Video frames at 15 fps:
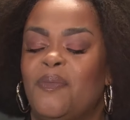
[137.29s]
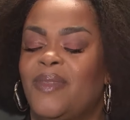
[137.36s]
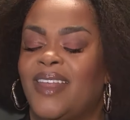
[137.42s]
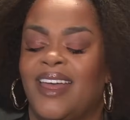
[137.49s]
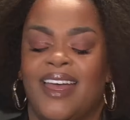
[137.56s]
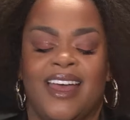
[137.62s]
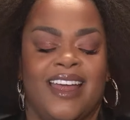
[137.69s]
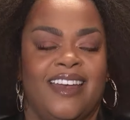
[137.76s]

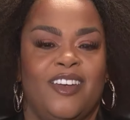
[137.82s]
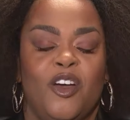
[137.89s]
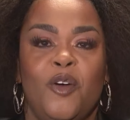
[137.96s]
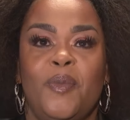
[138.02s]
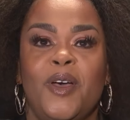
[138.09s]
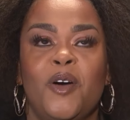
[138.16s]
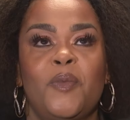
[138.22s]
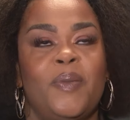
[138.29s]
I'm
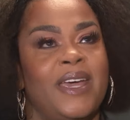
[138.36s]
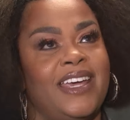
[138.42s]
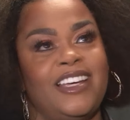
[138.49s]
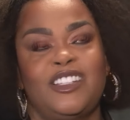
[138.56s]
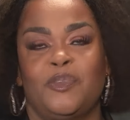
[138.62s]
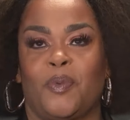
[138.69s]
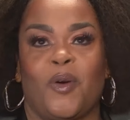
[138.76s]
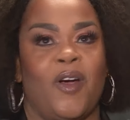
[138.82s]
Nobel
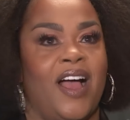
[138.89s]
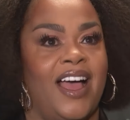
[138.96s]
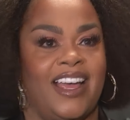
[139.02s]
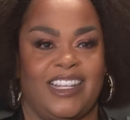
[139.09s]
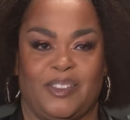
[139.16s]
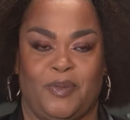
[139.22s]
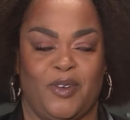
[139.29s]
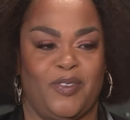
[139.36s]
Peace
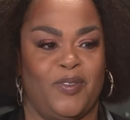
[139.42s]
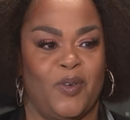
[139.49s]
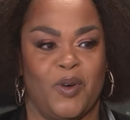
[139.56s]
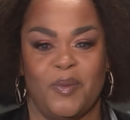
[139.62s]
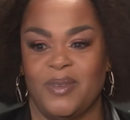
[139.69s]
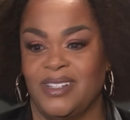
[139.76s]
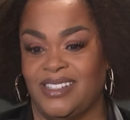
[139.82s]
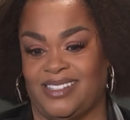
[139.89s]
Prize
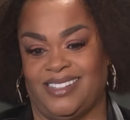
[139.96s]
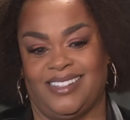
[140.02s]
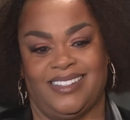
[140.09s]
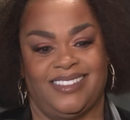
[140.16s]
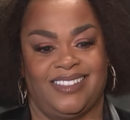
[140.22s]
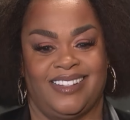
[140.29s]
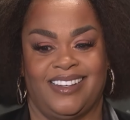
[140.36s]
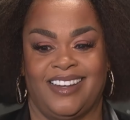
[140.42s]

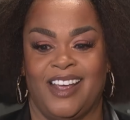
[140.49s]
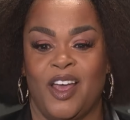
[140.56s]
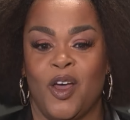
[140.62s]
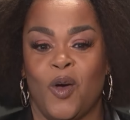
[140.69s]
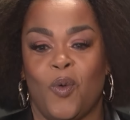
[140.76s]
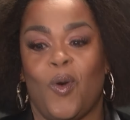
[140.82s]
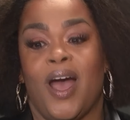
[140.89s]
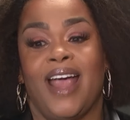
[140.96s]
performances and
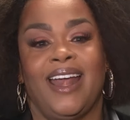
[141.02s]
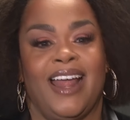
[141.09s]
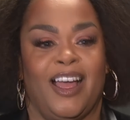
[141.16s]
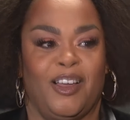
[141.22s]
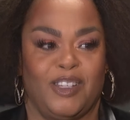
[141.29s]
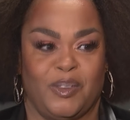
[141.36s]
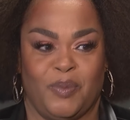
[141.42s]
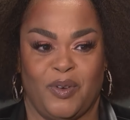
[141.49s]

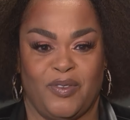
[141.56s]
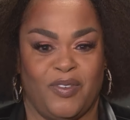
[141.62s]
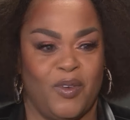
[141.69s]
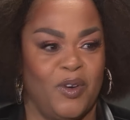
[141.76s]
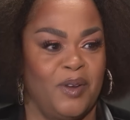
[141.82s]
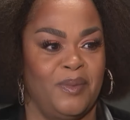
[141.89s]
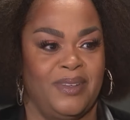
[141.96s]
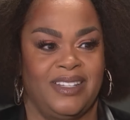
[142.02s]
White House
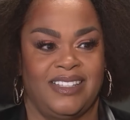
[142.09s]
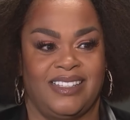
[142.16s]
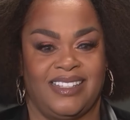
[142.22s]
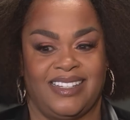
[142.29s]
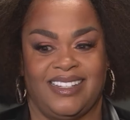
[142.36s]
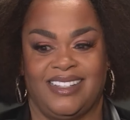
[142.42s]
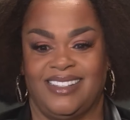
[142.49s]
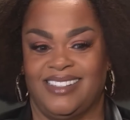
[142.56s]

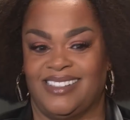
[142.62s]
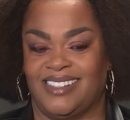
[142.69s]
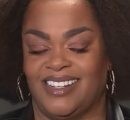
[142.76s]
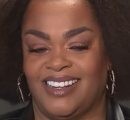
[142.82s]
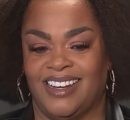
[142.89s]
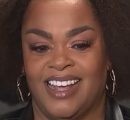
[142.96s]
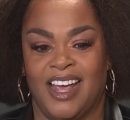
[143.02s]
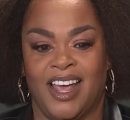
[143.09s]

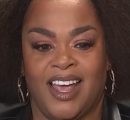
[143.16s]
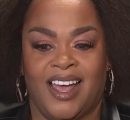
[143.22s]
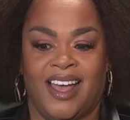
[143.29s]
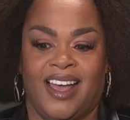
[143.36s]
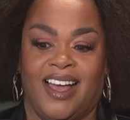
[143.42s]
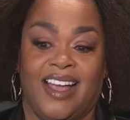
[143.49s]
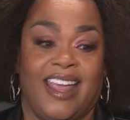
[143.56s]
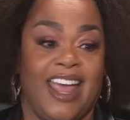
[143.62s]
performances and
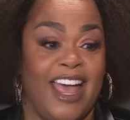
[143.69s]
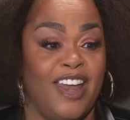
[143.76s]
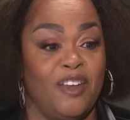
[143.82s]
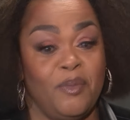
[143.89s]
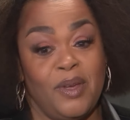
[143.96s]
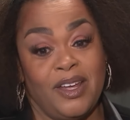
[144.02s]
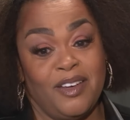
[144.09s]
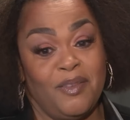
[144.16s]

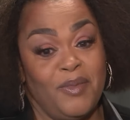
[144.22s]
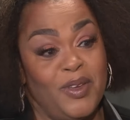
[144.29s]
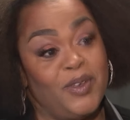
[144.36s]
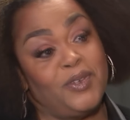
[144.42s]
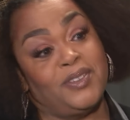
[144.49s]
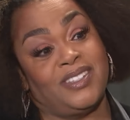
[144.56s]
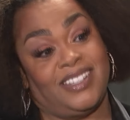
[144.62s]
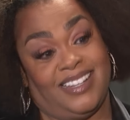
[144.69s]
Academy of
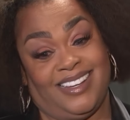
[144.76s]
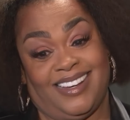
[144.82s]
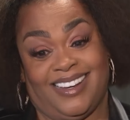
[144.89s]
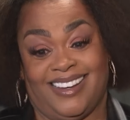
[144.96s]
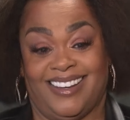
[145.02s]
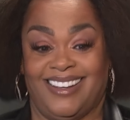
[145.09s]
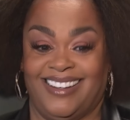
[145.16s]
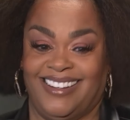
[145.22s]

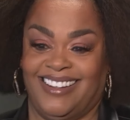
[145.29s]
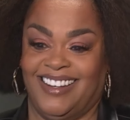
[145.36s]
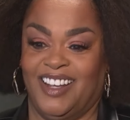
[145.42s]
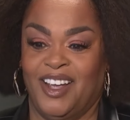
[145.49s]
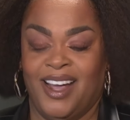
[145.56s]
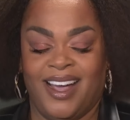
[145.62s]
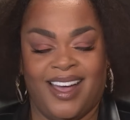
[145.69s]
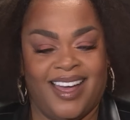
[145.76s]
Music
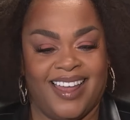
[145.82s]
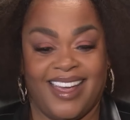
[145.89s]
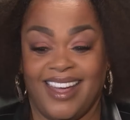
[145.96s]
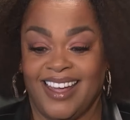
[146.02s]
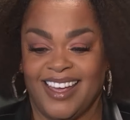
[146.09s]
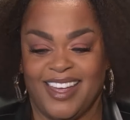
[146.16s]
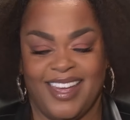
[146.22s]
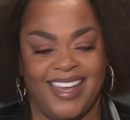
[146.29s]
and
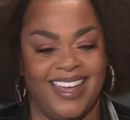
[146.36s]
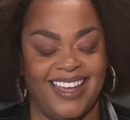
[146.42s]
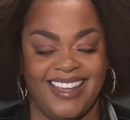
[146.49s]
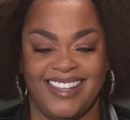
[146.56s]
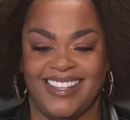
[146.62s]
like